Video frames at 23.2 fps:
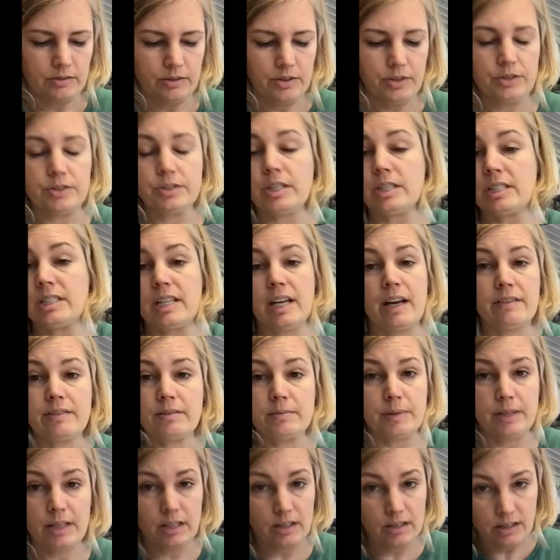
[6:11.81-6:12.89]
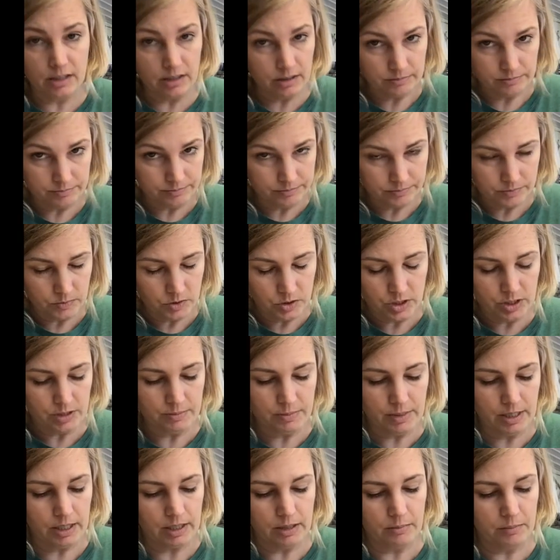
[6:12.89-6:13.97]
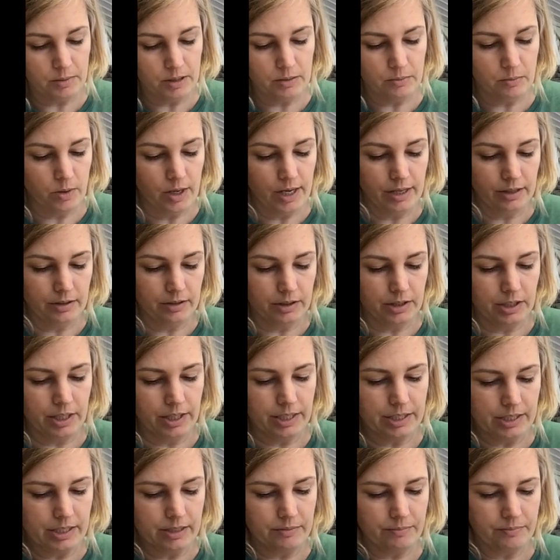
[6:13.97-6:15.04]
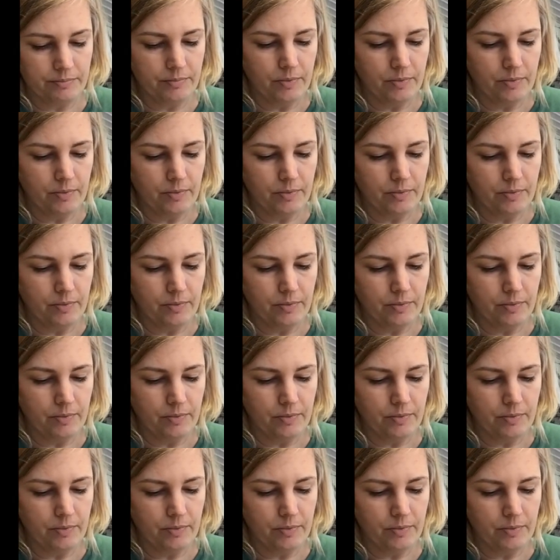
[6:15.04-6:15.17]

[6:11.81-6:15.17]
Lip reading: Yours doesn't have to be that long. Just making mine wild and crazy.